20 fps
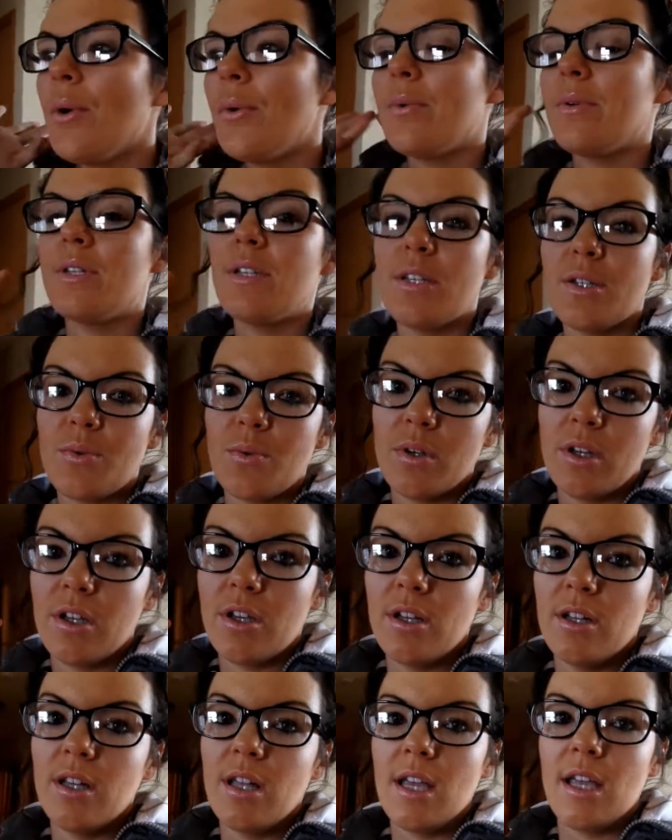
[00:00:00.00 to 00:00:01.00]
went to this really
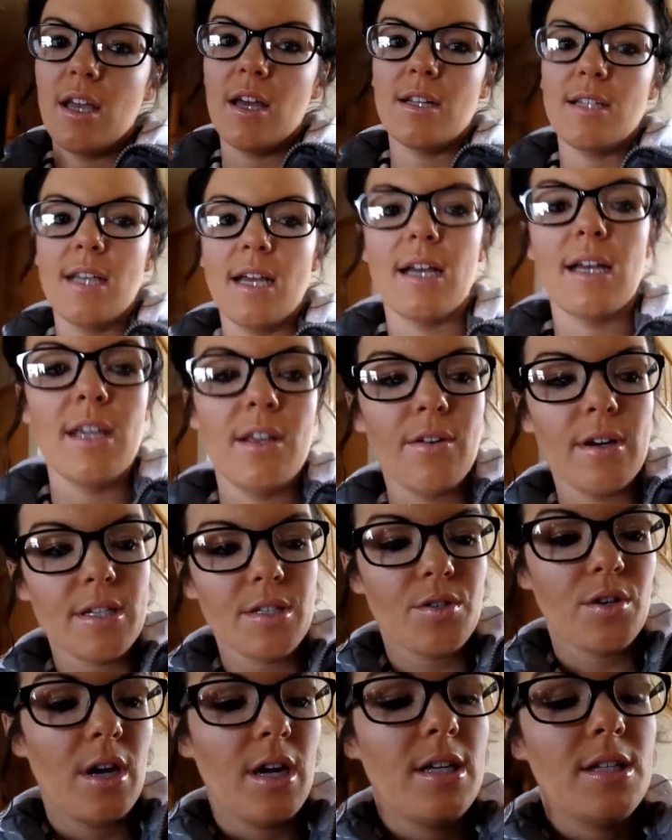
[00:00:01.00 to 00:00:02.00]
good like Italian
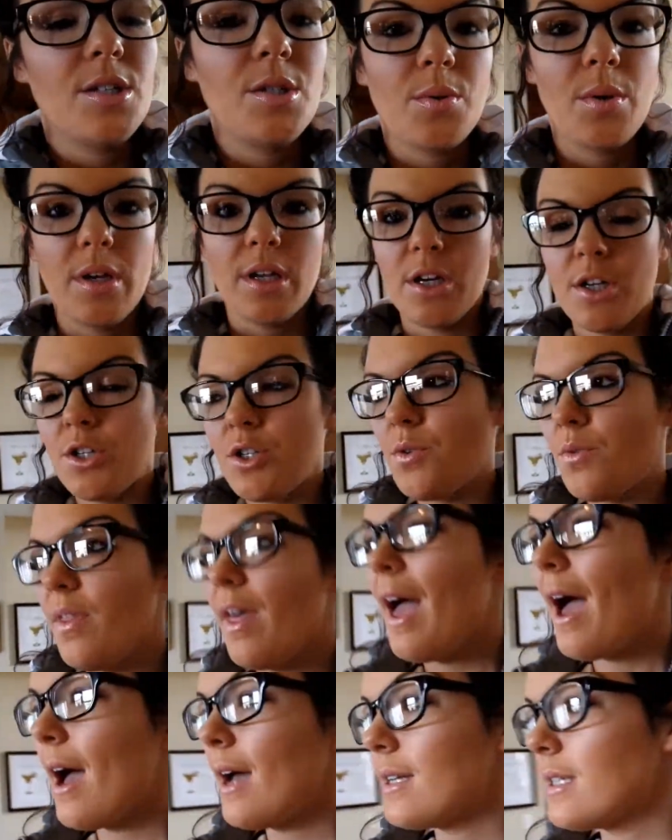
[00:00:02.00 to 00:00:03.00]
restaurant. So we're going to do
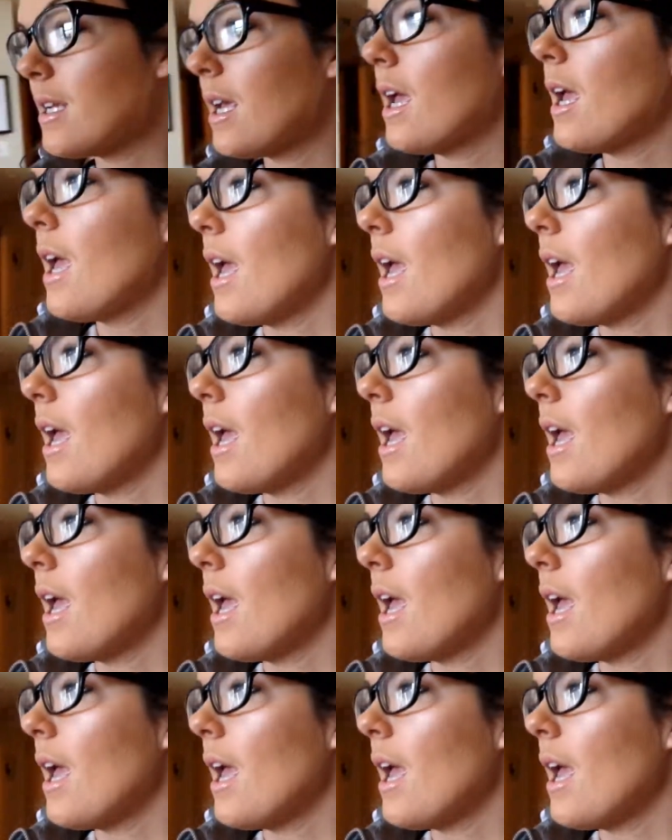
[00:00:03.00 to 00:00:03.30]
that.